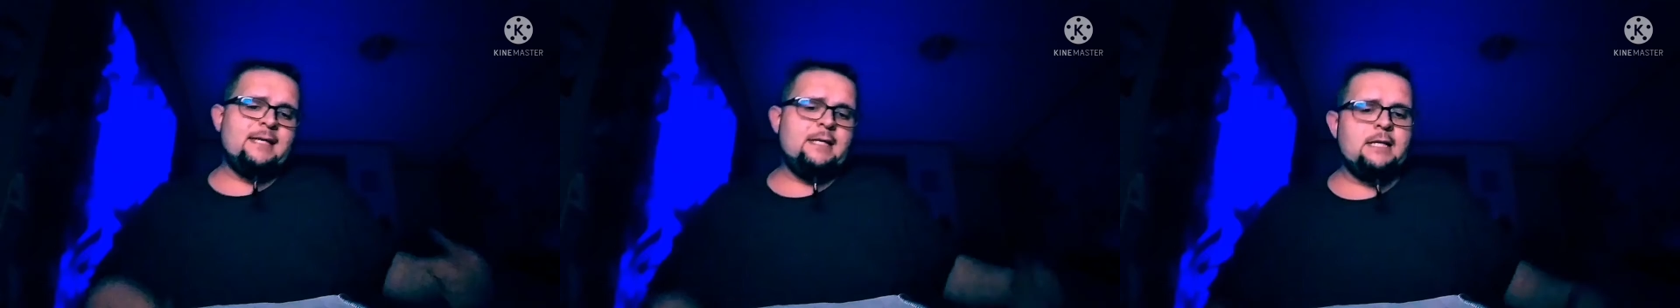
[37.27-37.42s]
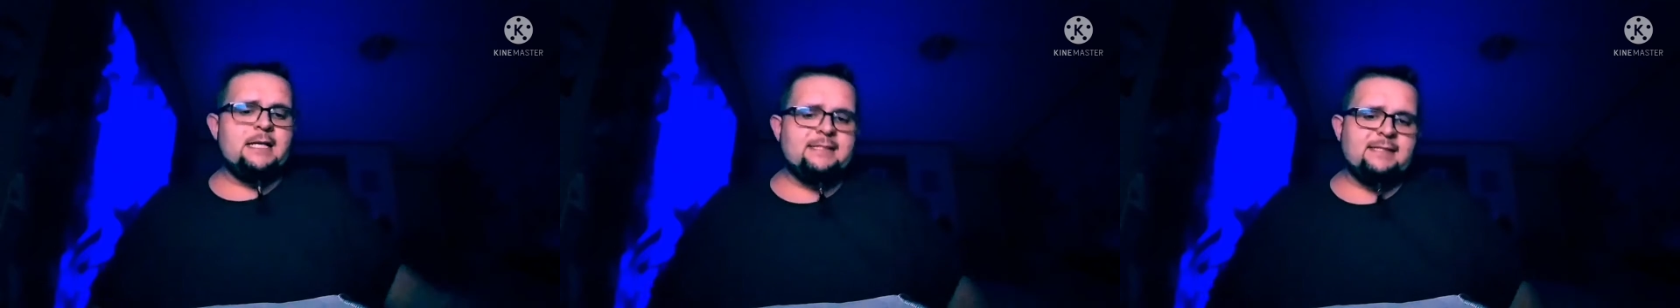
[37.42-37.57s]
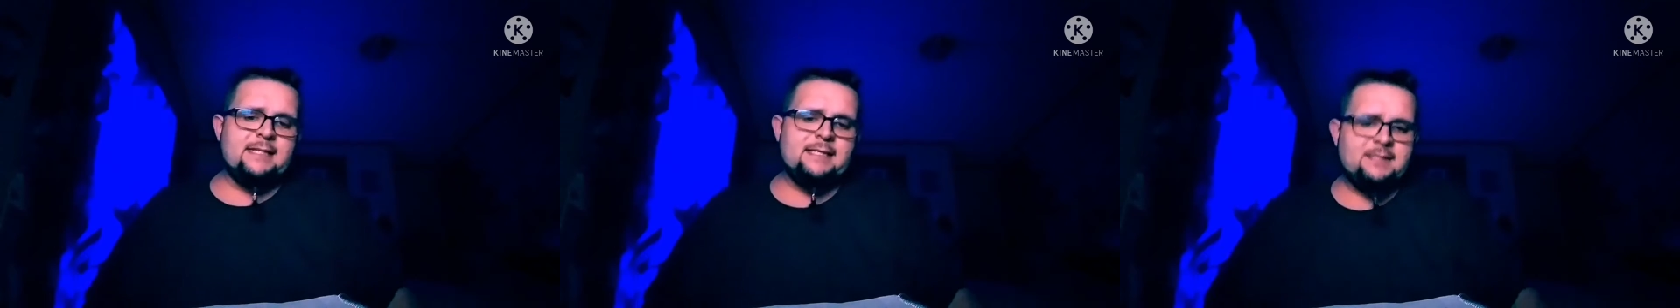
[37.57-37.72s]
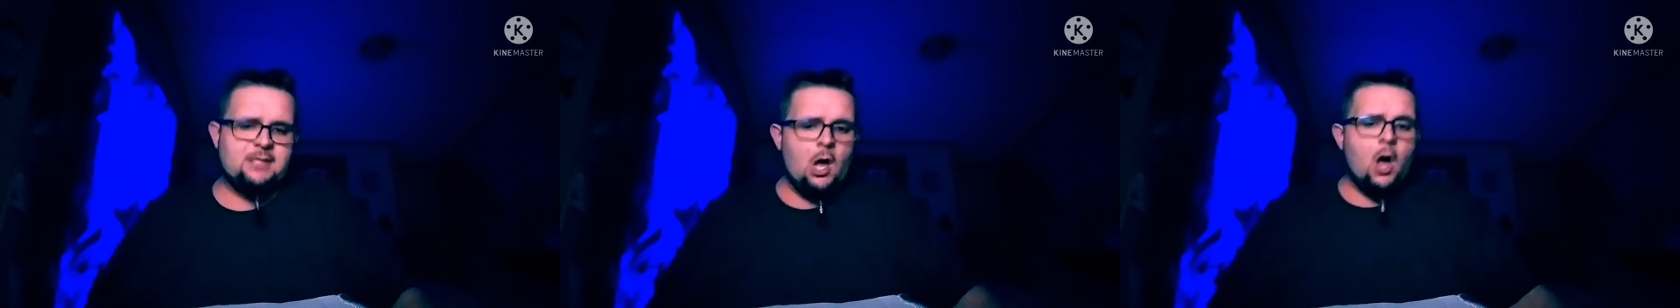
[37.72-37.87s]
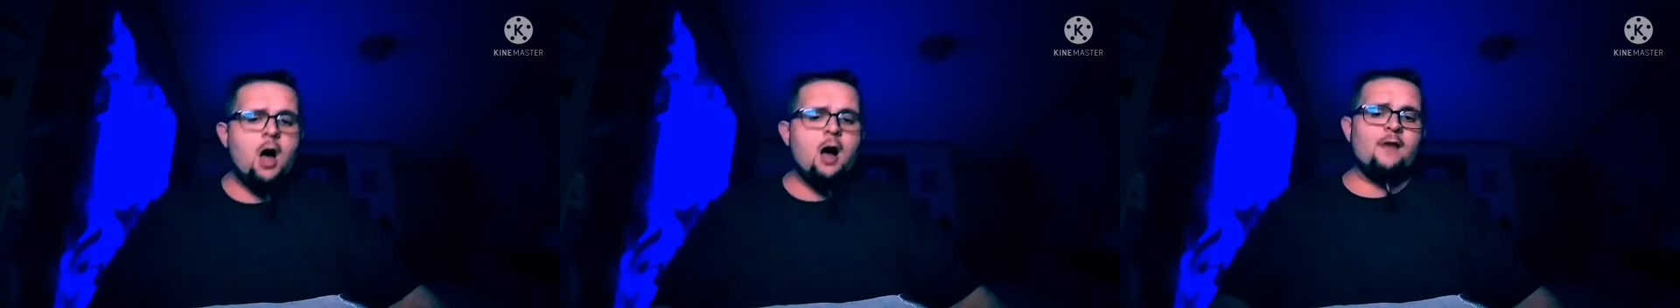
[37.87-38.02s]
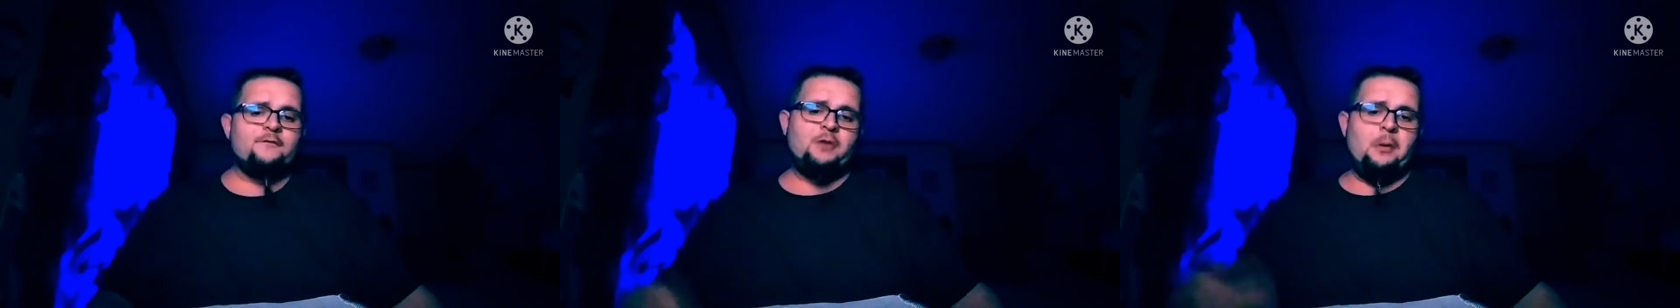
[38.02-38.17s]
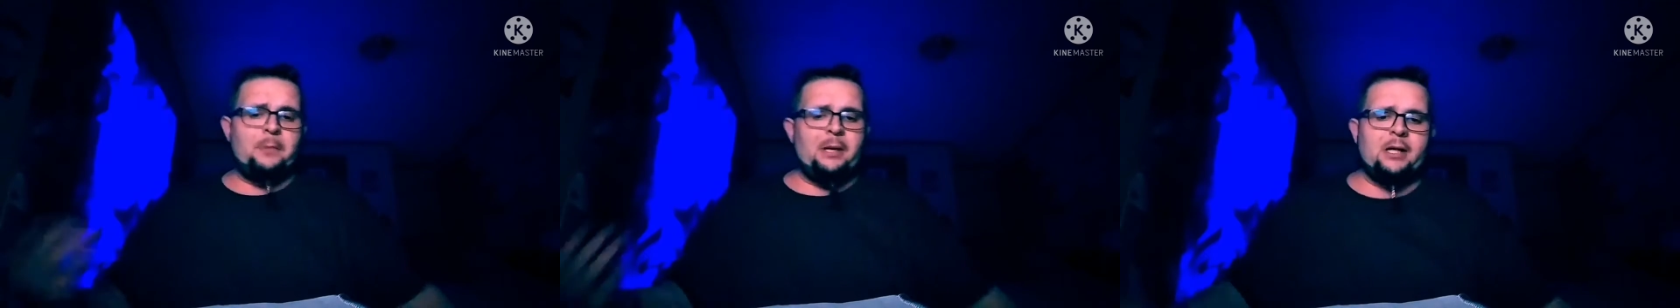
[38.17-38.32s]
and this is
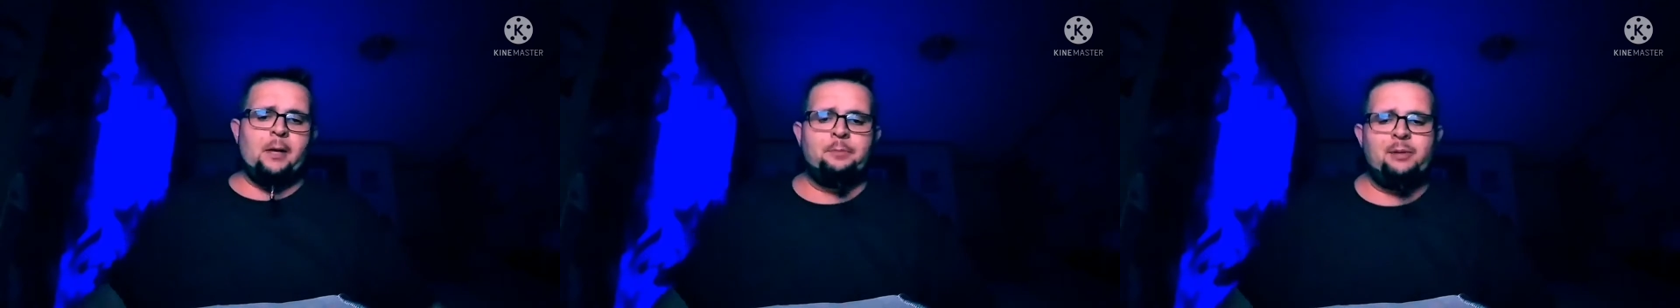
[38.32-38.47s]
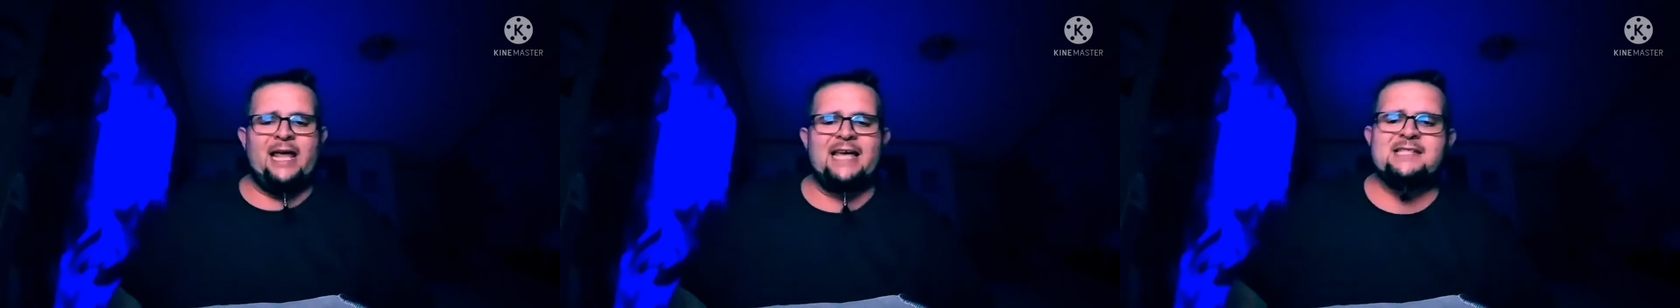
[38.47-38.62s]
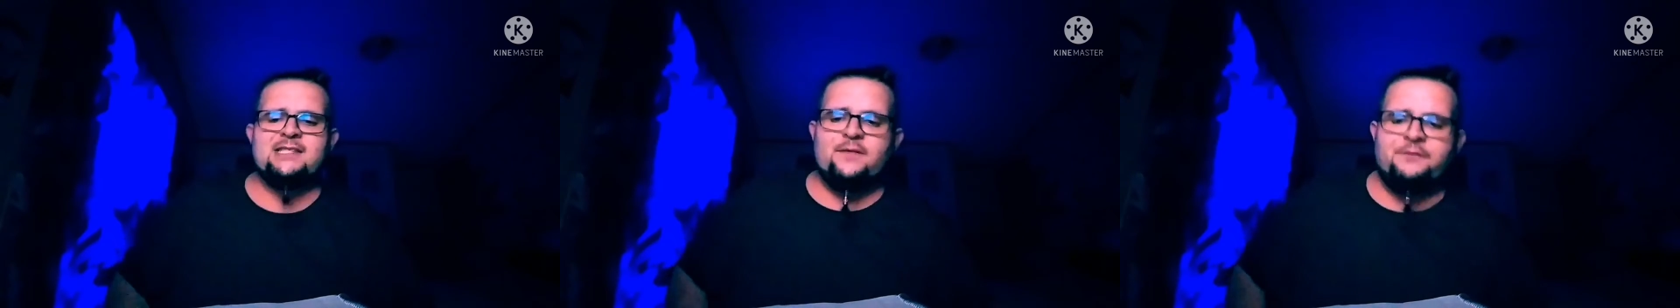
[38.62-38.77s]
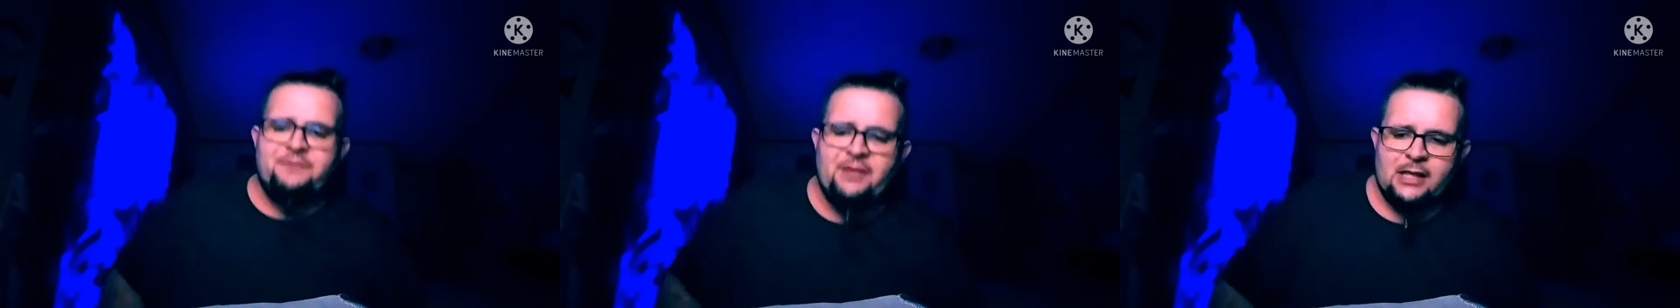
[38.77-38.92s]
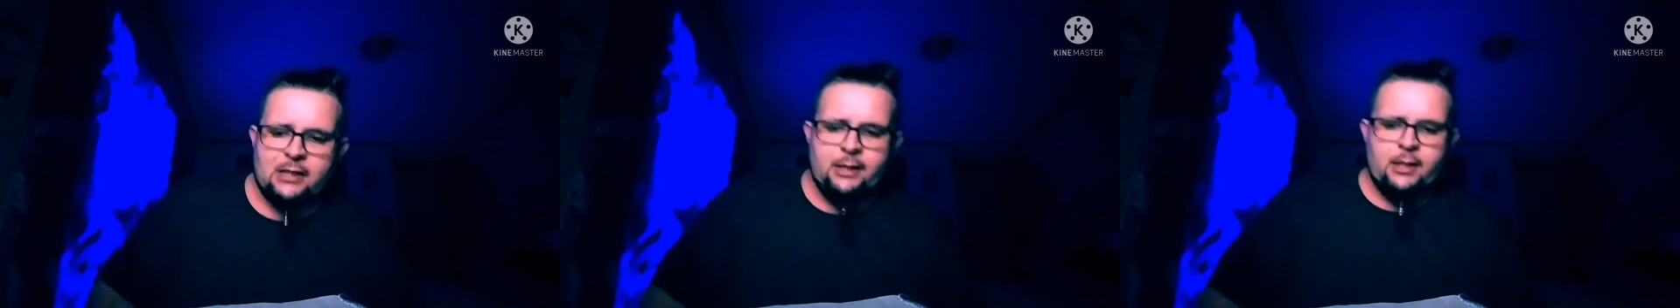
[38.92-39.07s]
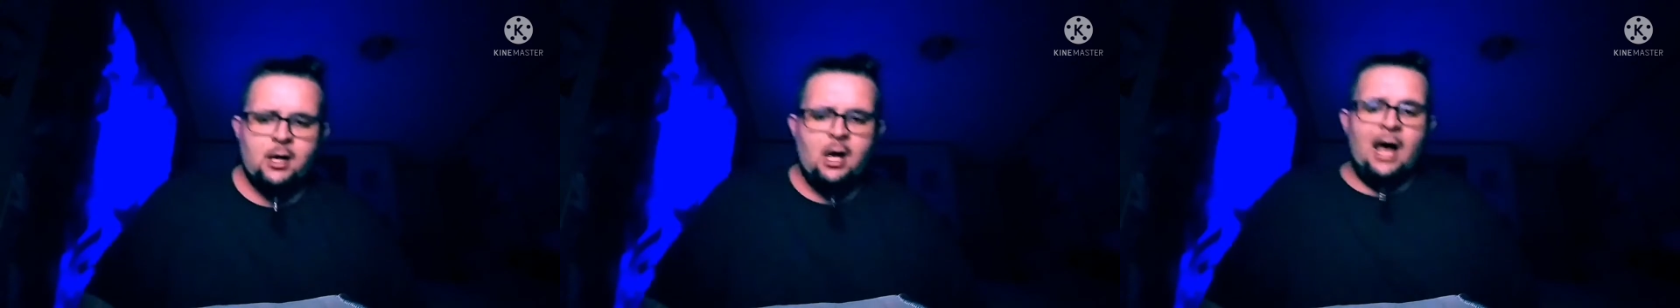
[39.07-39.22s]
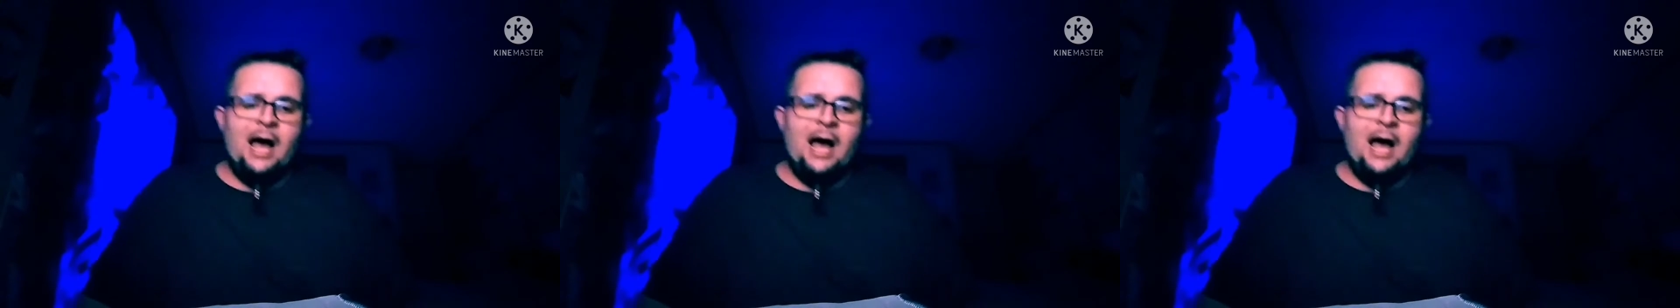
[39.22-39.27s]
all from a complacent feeling.